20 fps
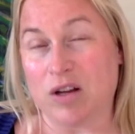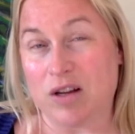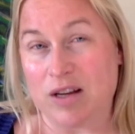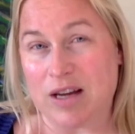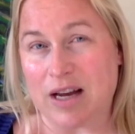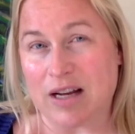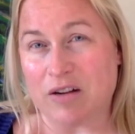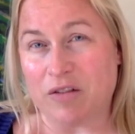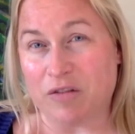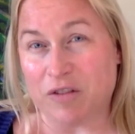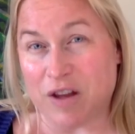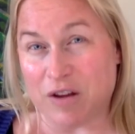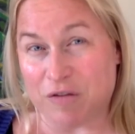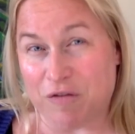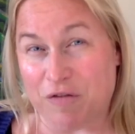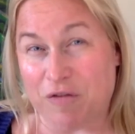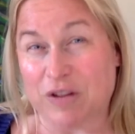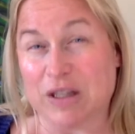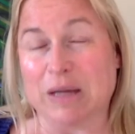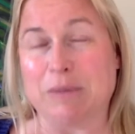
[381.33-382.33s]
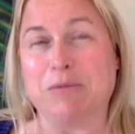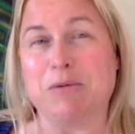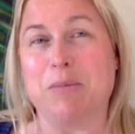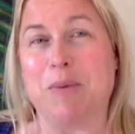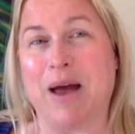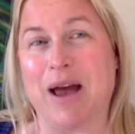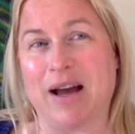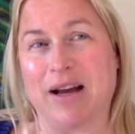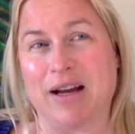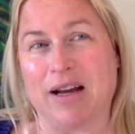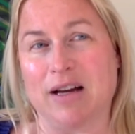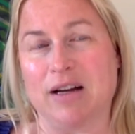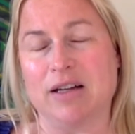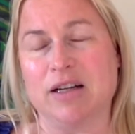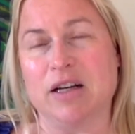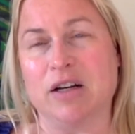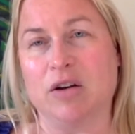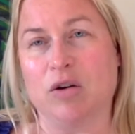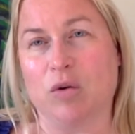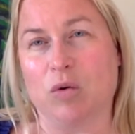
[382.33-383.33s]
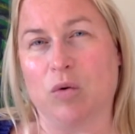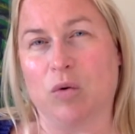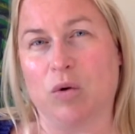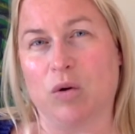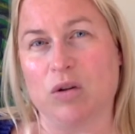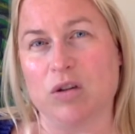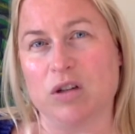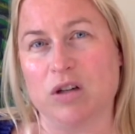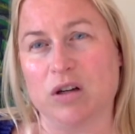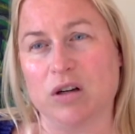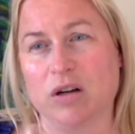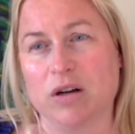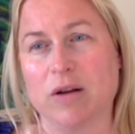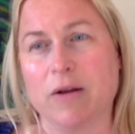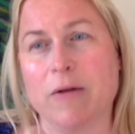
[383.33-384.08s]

kind of get flipped back on and you're older,